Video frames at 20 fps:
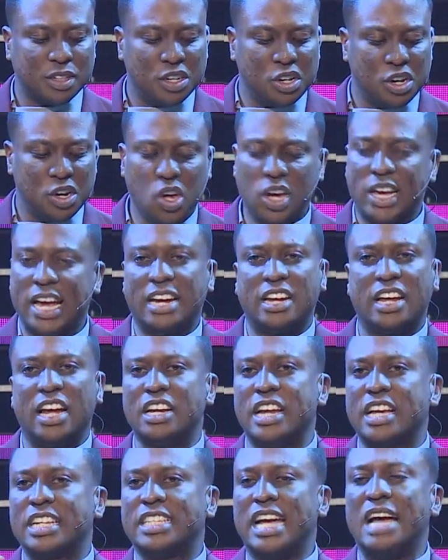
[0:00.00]
Look at an
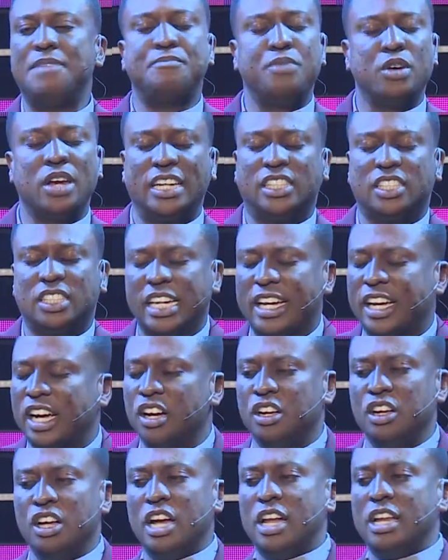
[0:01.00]
example. Let's take
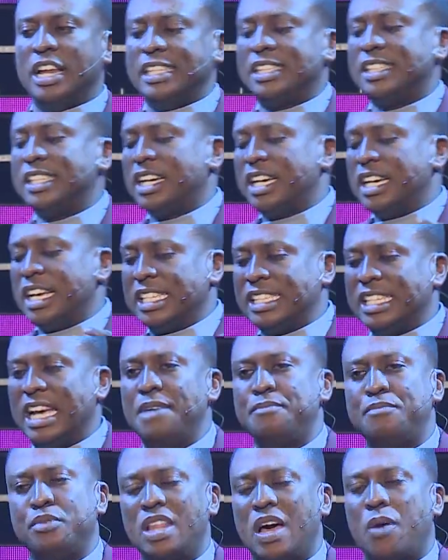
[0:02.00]
an
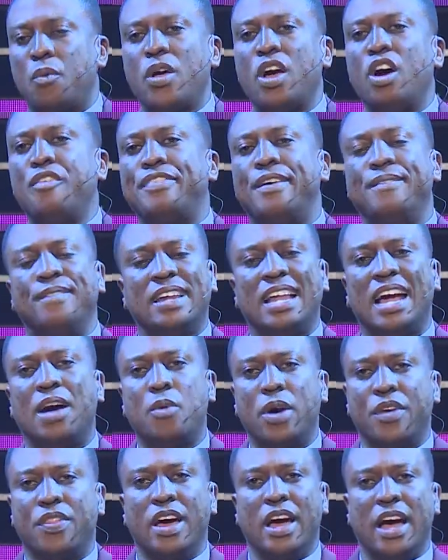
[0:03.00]
example that we're all familiar
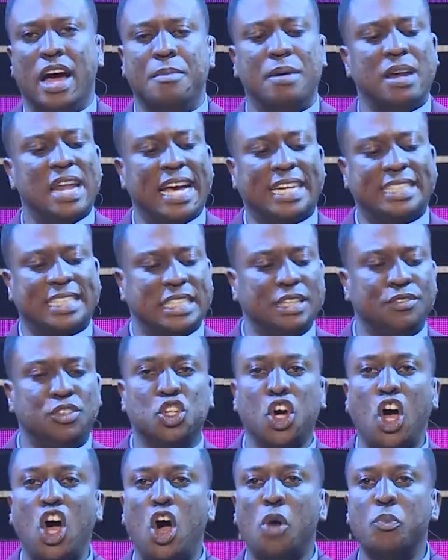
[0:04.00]
with. I'm not like Steve
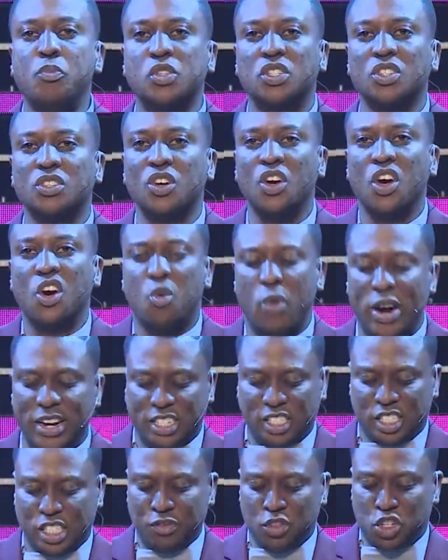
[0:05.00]
Jobs. When
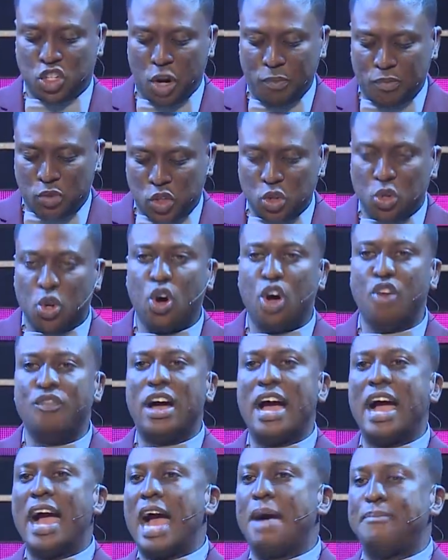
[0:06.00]
Steve Jobs took over
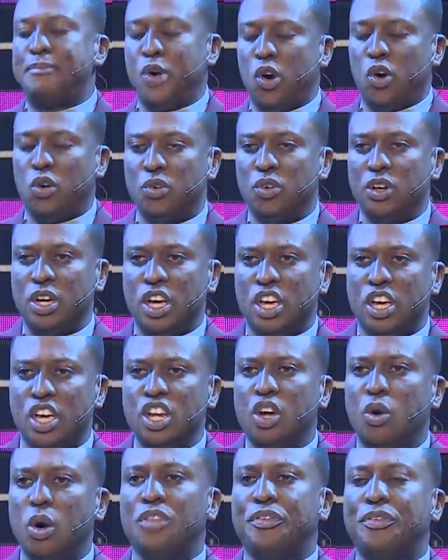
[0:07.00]
Apple, you
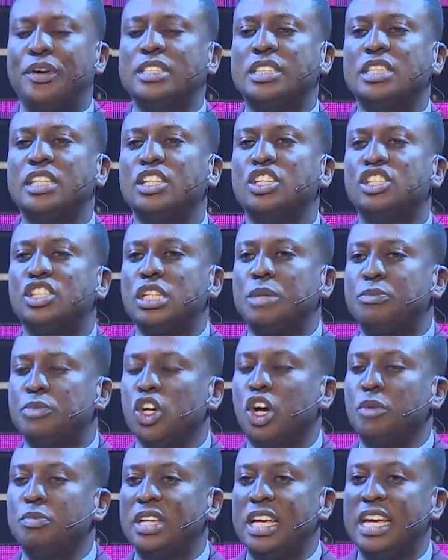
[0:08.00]
know what the first thing Steve
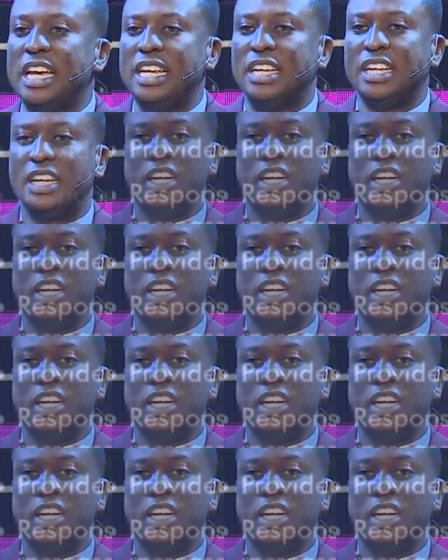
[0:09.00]
Jobs did?